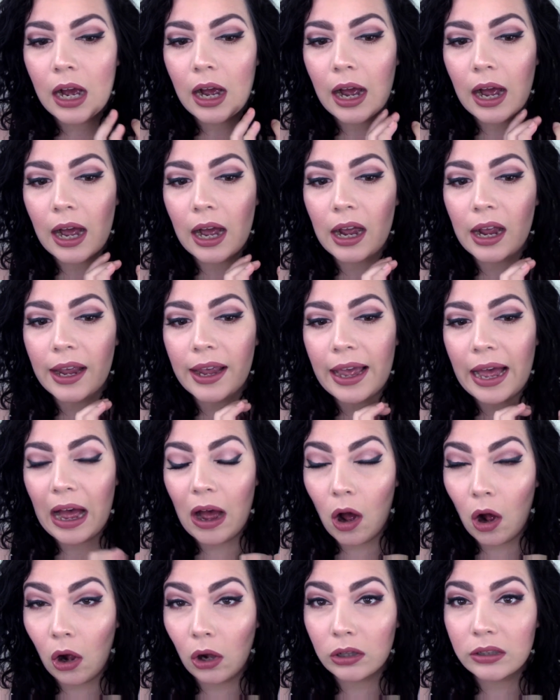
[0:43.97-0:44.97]
I
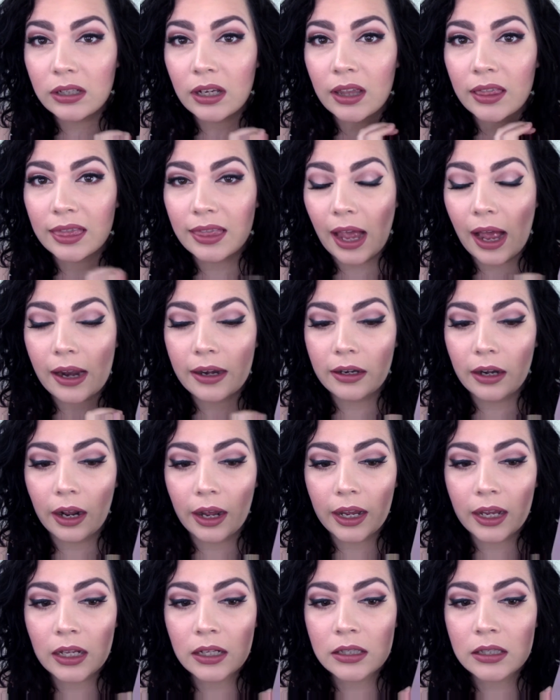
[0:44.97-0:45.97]
hauled it that
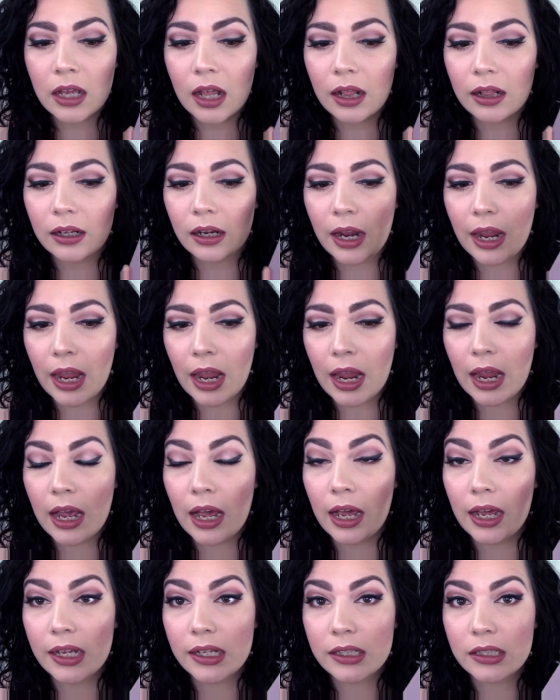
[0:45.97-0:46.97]
night,
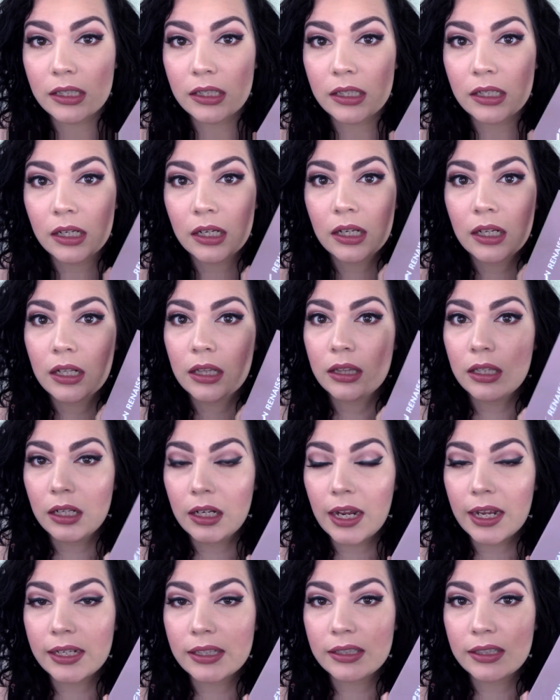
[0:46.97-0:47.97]
and the
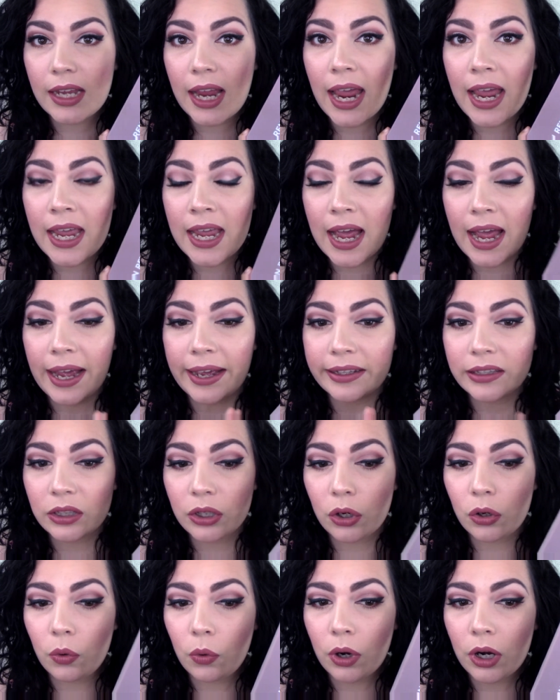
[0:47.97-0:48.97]
next day I had to
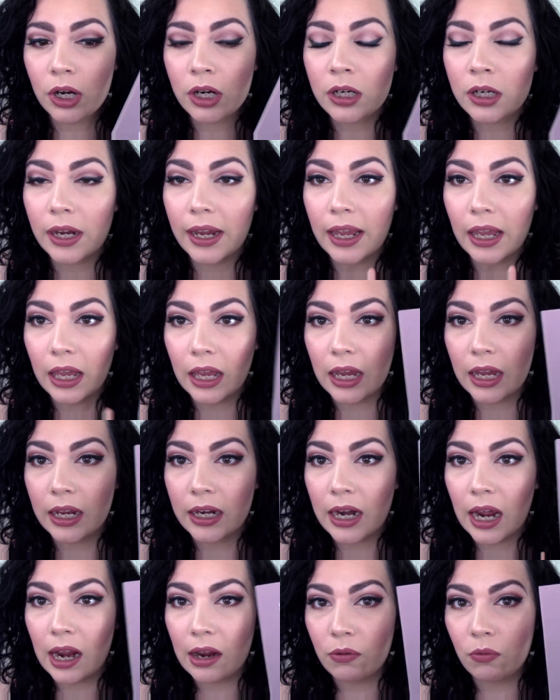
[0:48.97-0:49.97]
go to work
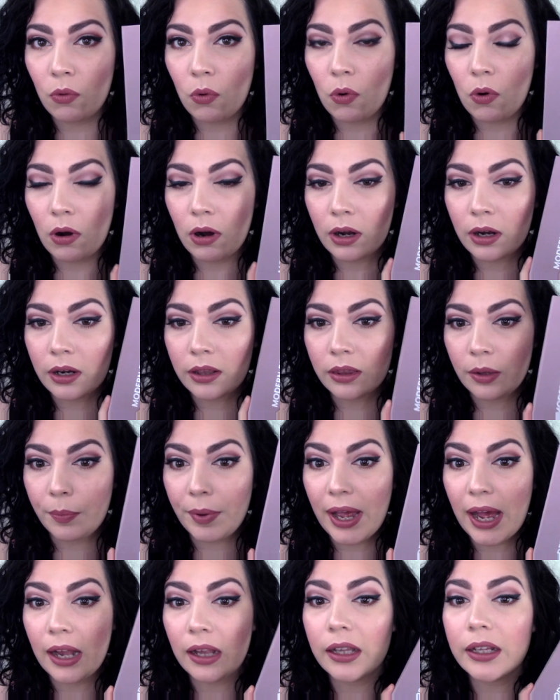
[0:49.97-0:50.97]
and I wore the
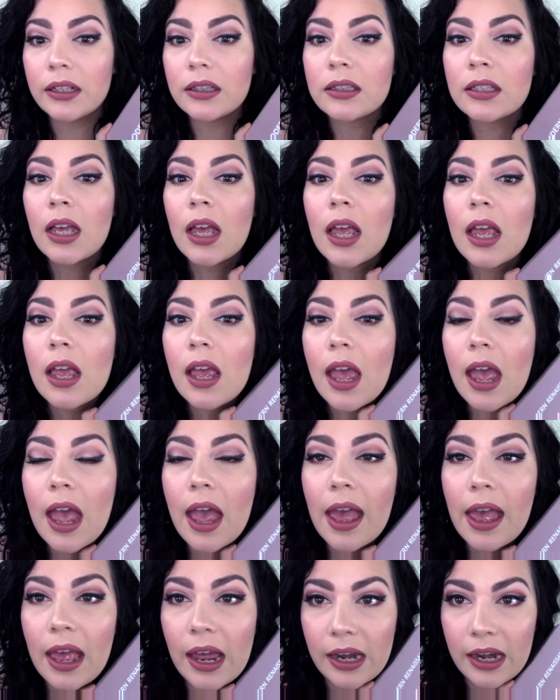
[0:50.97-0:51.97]
palette.
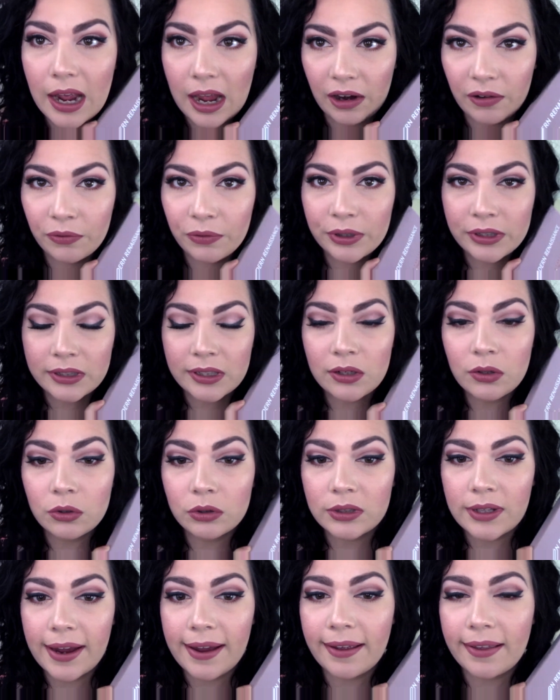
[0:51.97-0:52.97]
And every single
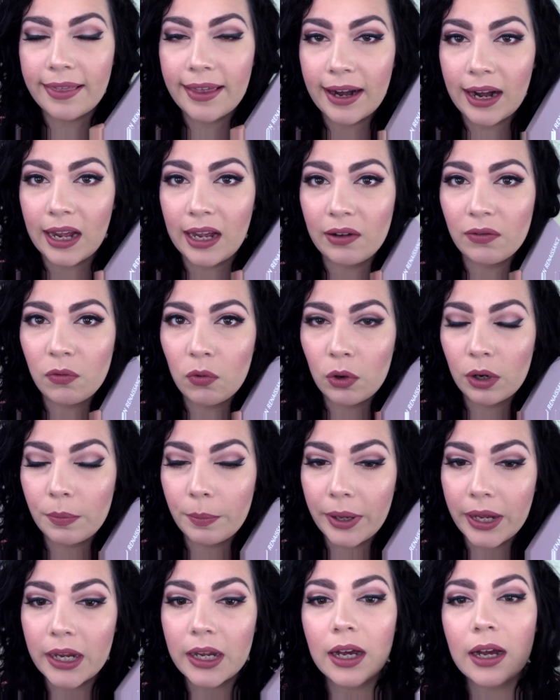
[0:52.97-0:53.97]
day that I have worn
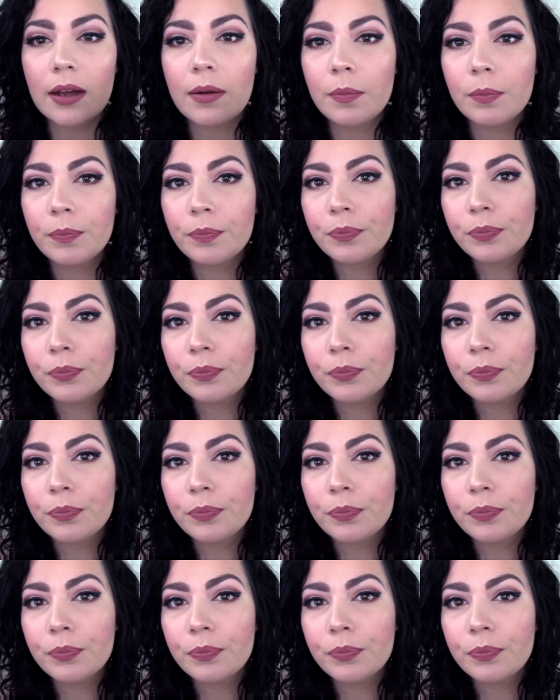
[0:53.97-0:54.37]
makeup,